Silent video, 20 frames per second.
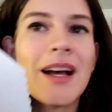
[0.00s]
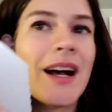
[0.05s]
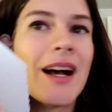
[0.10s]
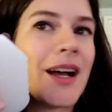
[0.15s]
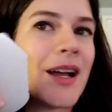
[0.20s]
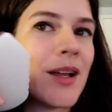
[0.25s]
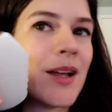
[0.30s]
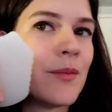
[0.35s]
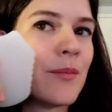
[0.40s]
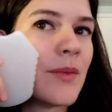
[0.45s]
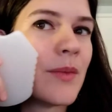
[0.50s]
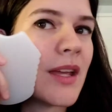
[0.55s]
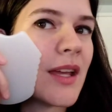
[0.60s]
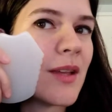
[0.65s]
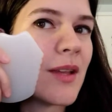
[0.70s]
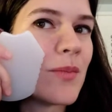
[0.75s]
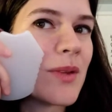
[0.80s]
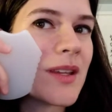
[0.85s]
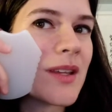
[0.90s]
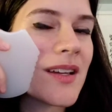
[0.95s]

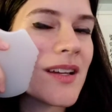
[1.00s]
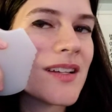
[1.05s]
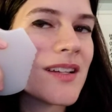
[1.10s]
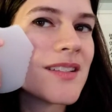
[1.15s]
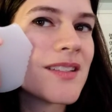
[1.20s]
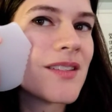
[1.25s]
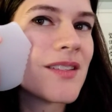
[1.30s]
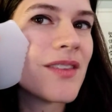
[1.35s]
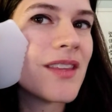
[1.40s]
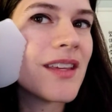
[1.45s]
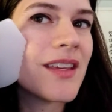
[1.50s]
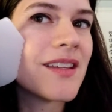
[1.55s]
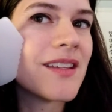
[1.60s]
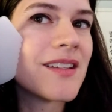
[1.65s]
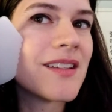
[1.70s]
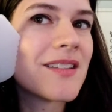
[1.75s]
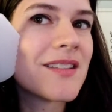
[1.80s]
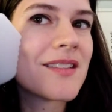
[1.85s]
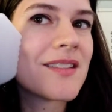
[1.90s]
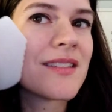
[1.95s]
And because of
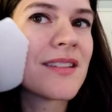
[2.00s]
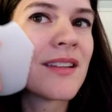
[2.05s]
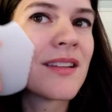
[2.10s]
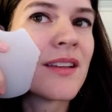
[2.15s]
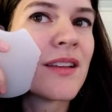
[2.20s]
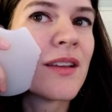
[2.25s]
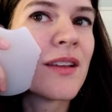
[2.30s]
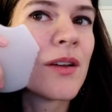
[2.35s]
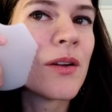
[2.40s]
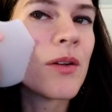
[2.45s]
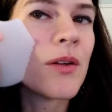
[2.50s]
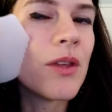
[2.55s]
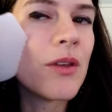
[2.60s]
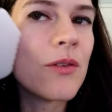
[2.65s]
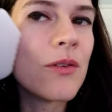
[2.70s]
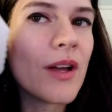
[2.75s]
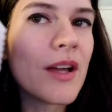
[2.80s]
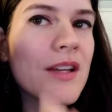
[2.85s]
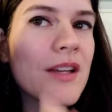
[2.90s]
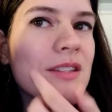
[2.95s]
this,
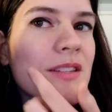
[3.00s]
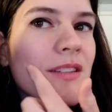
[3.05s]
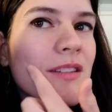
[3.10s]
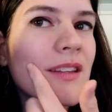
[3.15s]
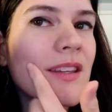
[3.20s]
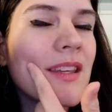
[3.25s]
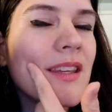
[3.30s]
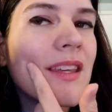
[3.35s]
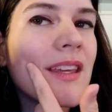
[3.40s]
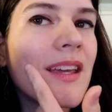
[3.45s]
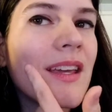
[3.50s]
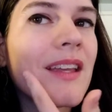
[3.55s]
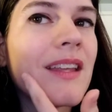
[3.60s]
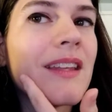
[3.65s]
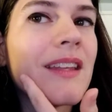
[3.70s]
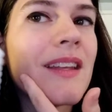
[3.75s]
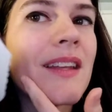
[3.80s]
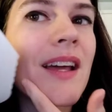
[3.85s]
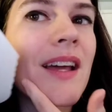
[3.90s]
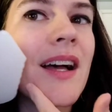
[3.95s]
you actually
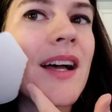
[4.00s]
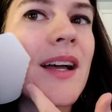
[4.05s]
get